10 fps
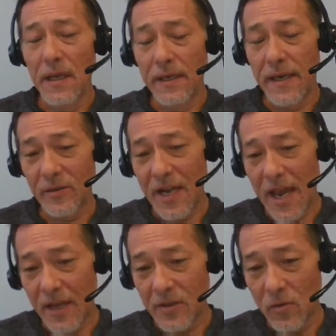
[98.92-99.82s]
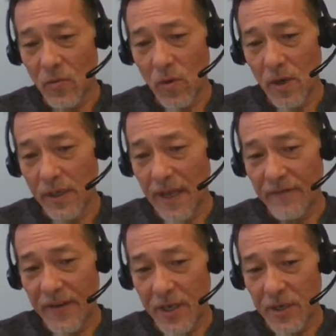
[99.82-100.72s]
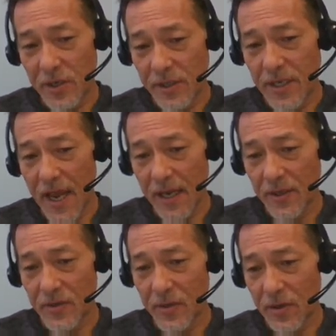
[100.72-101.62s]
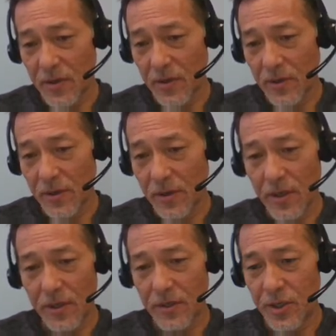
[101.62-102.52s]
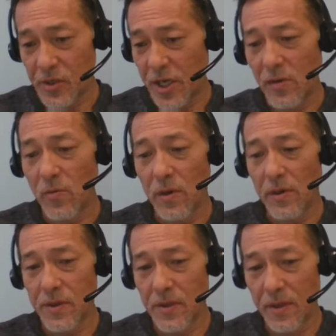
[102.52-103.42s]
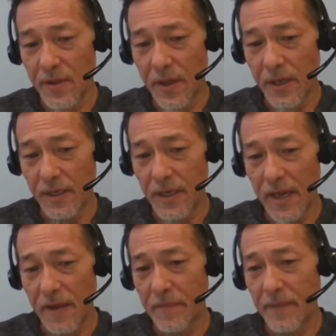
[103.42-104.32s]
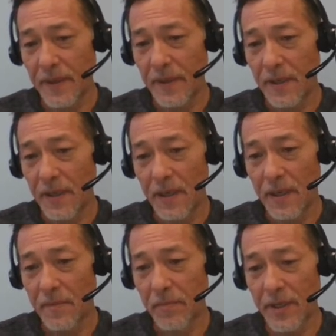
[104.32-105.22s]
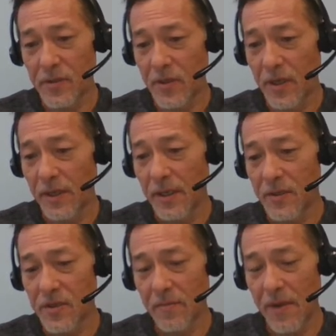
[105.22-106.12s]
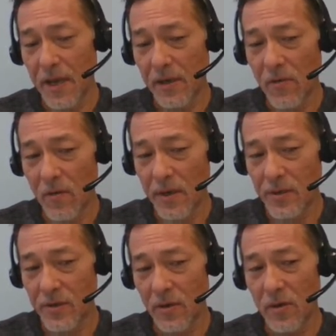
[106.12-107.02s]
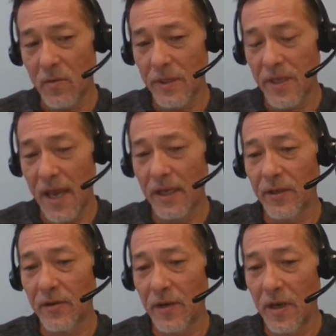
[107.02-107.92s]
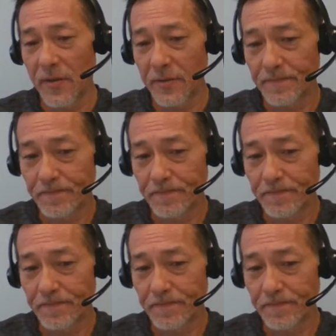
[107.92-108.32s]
Now, tags don't work in that fashion. Tags are just keywords. They can't be placed in subcategories or one tag under another.